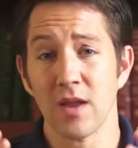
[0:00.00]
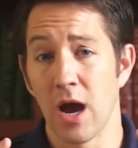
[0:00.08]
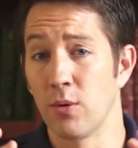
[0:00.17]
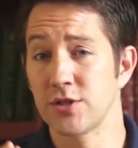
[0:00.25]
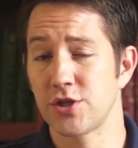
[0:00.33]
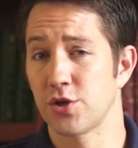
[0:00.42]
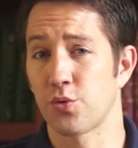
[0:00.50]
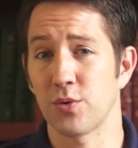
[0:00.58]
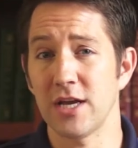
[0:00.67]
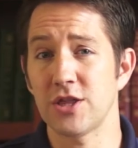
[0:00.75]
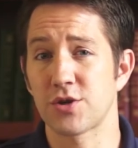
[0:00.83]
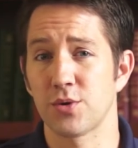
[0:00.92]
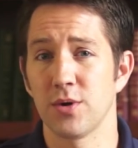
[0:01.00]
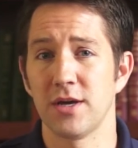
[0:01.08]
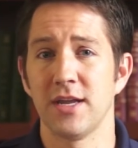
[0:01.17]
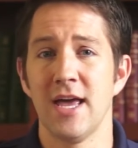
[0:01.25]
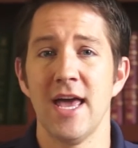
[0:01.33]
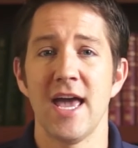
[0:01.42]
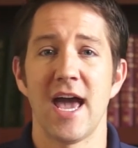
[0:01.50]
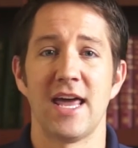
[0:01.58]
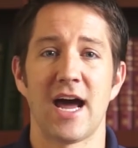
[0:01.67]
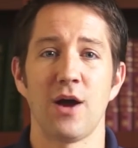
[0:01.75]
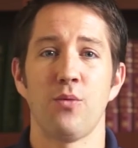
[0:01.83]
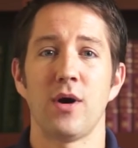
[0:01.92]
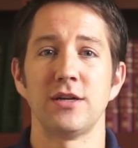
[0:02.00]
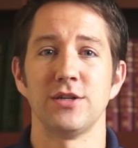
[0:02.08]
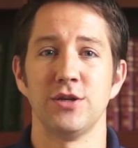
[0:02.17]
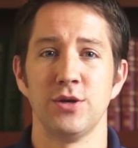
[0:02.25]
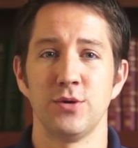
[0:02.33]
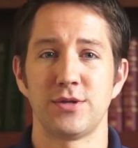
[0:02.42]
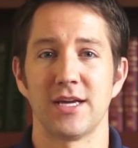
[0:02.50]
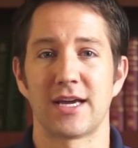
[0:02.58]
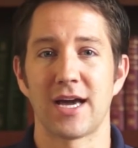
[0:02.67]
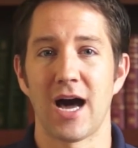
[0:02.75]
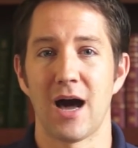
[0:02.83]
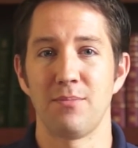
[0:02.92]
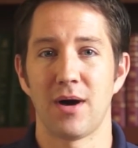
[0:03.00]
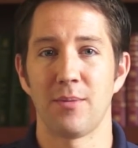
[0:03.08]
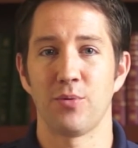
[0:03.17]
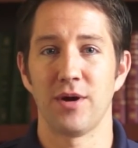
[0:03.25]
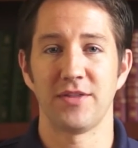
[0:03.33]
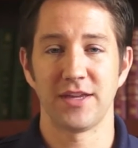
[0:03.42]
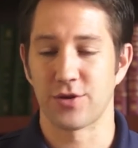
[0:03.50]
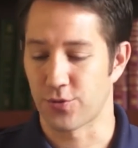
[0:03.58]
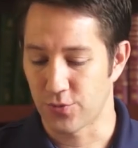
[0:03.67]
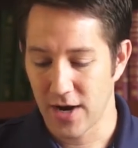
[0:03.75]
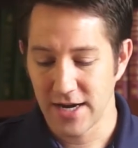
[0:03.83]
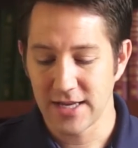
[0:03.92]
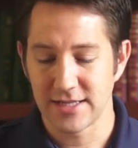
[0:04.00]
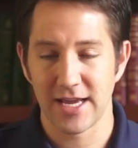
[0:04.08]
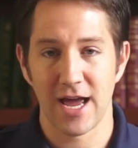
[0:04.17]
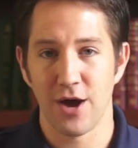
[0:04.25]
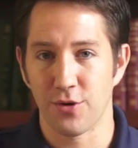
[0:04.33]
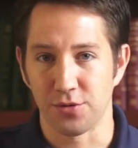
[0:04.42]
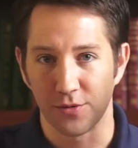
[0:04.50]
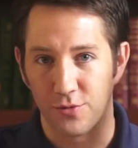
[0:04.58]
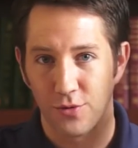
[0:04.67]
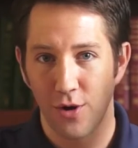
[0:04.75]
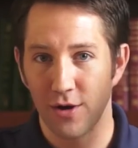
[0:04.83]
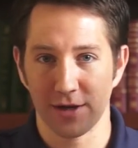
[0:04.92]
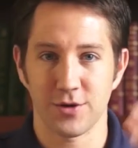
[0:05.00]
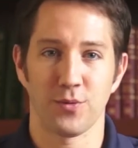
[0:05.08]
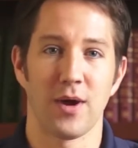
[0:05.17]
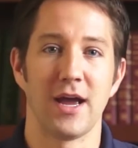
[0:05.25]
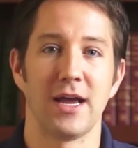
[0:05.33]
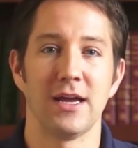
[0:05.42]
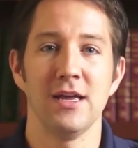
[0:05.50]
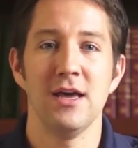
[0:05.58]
I want you to read through it, and I want you to come up with, either write it down or log it away,